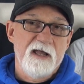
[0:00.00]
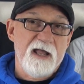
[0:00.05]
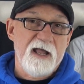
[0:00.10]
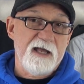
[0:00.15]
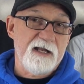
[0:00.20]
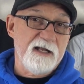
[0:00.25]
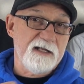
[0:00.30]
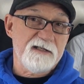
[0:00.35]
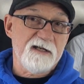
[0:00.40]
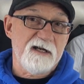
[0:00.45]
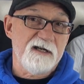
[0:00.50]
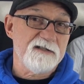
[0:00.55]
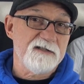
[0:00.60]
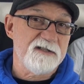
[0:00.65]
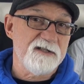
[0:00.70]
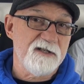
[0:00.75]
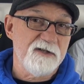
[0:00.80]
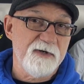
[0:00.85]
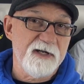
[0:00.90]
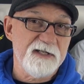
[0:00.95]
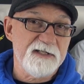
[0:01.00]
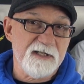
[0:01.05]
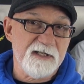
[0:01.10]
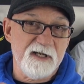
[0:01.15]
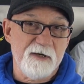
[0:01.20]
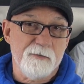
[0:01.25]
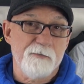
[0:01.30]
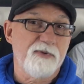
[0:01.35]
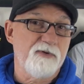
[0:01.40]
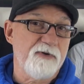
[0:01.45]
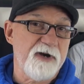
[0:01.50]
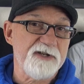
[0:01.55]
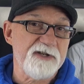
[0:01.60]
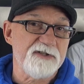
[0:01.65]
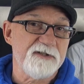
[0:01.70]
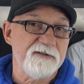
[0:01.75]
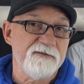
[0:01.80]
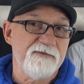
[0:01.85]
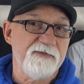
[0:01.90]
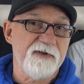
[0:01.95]
and it's a
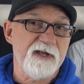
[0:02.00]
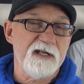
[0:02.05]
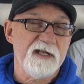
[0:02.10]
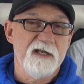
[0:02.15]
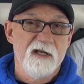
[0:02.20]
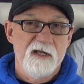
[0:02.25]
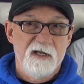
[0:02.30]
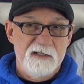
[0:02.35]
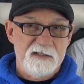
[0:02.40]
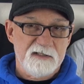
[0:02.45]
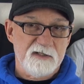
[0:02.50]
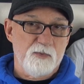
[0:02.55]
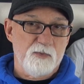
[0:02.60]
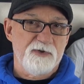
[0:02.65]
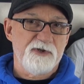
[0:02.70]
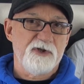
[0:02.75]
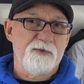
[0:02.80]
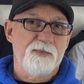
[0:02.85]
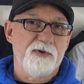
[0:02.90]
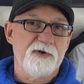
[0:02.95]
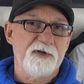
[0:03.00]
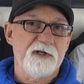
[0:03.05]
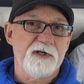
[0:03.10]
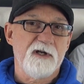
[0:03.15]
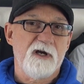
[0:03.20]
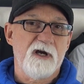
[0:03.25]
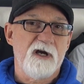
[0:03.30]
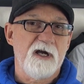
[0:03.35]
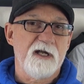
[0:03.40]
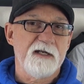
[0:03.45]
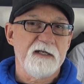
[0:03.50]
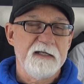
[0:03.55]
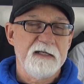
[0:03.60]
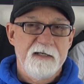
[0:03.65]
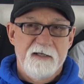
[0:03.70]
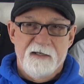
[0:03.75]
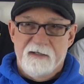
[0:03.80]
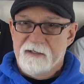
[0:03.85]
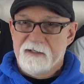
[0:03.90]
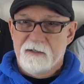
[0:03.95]
compression fit, so when you put it on,
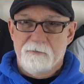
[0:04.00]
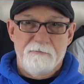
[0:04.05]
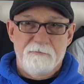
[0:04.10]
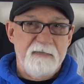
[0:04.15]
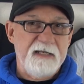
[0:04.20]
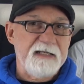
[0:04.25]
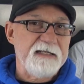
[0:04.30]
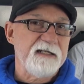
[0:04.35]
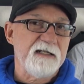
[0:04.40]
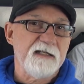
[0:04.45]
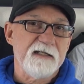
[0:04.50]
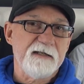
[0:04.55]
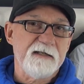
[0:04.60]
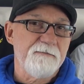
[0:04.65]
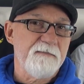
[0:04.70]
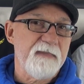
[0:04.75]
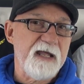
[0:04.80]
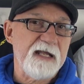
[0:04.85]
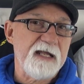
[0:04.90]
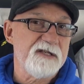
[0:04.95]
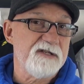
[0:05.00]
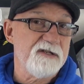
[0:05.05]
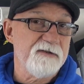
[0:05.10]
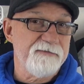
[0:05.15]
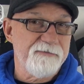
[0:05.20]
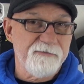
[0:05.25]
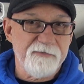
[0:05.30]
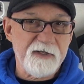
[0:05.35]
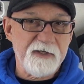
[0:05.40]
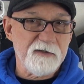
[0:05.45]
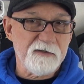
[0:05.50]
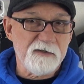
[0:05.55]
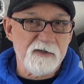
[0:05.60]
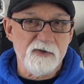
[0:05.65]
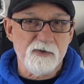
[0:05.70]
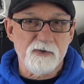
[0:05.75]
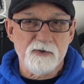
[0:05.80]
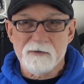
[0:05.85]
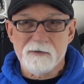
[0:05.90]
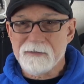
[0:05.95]
it immediately makes you feel
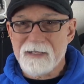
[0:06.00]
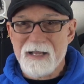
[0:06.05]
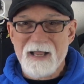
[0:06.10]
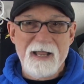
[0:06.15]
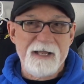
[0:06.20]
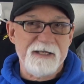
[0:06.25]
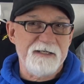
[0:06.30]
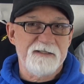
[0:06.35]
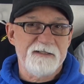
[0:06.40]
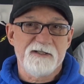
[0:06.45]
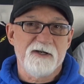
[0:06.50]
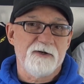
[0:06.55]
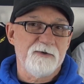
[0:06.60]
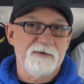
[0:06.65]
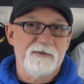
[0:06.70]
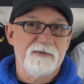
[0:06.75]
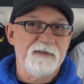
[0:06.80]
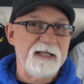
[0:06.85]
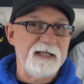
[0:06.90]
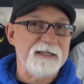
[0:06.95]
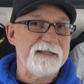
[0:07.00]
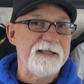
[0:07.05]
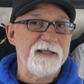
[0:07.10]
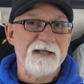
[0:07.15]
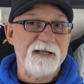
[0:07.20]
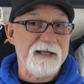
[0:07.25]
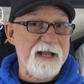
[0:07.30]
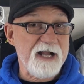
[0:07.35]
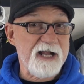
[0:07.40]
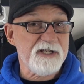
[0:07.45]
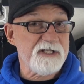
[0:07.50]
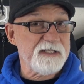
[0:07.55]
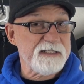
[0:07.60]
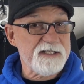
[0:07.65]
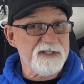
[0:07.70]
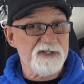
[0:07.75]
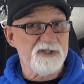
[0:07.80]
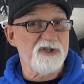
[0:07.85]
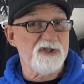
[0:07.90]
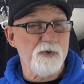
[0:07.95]
cool. I don't think that it actually
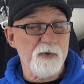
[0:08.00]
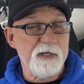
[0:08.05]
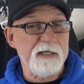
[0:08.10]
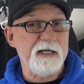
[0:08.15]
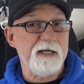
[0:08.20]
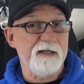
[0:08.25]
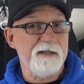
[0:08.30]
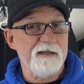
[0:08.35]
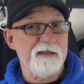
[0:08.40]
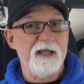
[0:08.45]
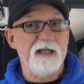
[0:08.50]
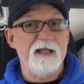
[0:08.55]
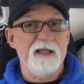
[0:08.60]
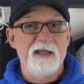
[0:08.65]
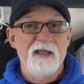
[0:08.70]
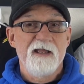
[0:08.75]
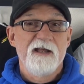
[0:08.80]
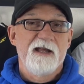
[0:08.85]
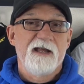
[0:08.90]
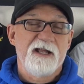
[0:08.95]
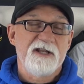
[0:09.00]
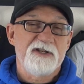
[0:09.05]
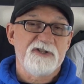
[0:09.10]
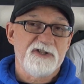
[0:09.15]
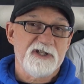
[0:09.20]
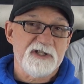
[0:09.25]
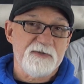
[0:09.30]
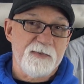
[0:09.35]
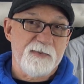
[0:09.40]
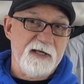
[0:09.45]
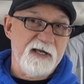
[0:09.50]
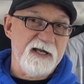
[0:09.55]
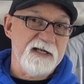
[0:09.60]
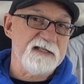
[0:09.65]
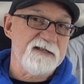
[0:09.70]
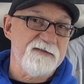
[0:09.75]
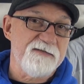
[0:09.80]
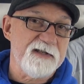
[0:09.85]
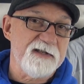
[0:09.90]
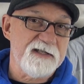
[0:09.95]
is doing anything. It's just
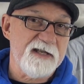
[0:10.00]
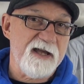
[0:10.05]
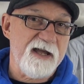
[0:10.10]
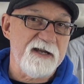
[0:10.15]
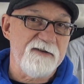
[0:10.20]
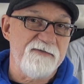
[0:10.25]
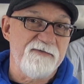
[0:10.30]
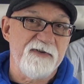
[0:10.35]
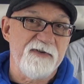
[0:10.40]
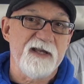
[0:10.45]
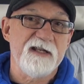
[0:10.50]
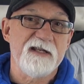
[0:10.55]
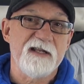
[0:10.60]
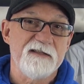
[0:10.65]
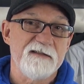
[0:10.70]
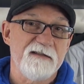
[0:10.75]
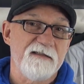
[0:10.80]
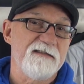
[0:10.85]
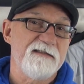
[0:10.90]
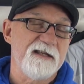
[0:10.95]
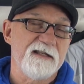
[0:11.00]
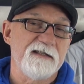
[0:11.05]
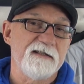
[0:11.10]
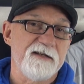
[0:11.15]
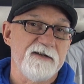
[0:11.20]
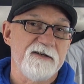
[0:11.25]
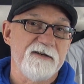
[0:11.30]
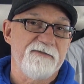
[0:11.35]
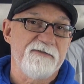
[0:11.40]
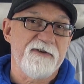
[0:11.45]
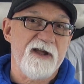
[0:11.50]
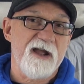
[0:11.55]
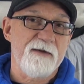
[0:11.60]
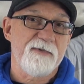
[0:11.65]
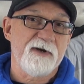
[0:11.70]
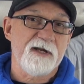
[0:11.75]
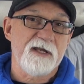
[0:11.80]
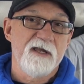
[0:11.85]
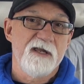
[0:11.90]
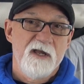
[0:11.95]
because of the tight fit and the thin layer of
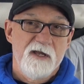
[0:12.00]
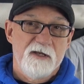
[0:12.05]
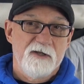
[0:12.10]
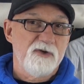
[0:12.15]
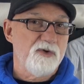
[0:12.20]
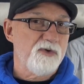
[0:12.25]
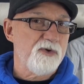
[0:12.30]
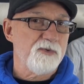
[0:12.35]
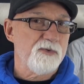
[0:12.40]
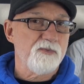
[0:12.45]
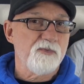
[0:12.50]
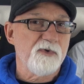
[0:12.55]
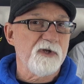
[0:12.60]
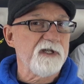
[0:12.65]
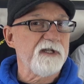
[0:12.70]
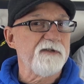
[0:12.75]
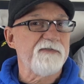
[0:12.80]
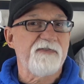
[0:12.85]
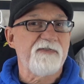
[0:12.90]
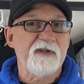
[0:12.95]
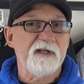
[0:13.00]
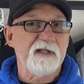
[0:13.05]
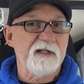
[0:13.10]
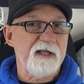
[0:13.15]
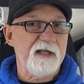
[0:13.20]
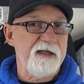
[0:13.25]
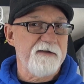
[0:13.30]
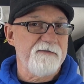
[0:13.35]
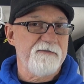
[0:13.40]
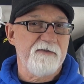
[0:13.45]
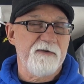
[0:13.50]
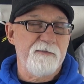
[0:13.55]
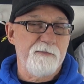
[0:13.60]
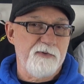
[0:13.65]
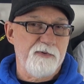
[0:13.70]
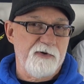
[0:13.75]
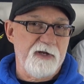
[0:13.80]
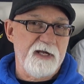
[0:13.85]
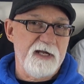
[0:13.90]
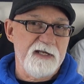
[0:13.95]
fabric, you can really feel every
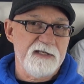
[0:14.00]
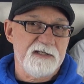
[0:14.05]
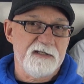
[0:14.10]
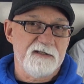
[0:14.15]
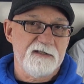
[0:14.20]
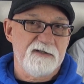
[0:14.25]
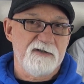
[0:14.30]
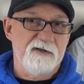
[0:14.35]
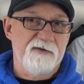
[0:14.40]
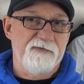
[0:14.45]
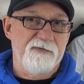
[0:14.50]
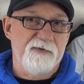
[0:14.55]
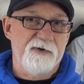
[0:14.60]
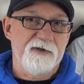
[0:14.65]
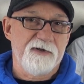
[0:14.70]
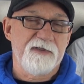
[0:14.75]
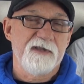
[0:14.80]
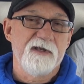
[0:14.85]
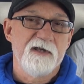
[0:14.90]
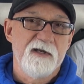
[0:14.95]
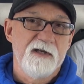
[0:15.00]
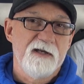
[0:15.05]
breeze and so forth